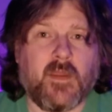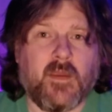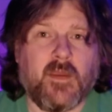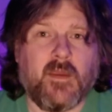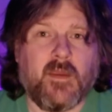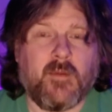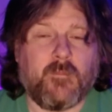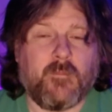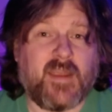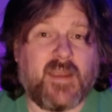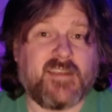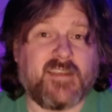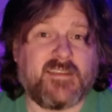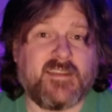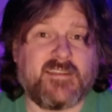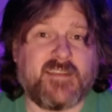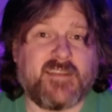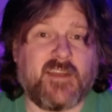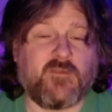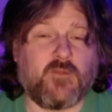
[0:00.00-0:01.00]
Based in
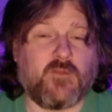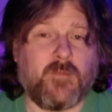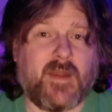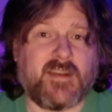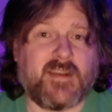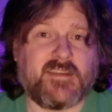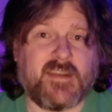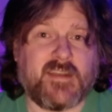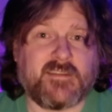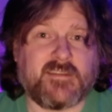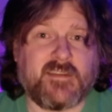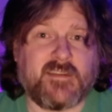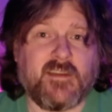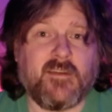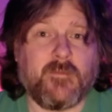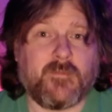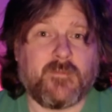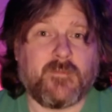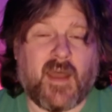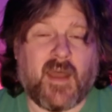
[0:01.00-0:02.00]
central Manchester,
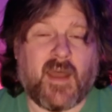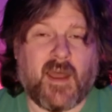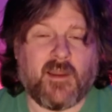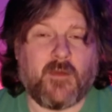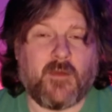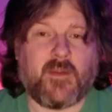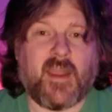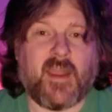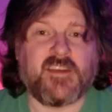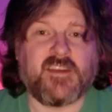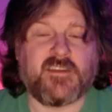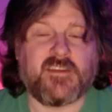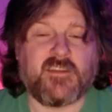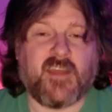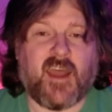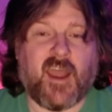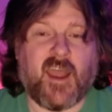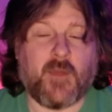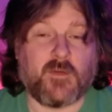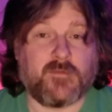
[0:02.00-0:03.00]
at a location
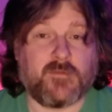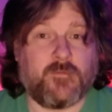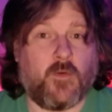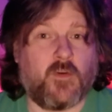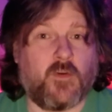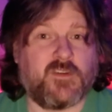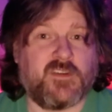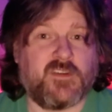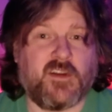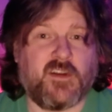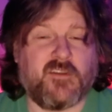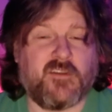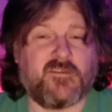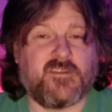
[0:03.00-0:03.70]
that I was fortunate enough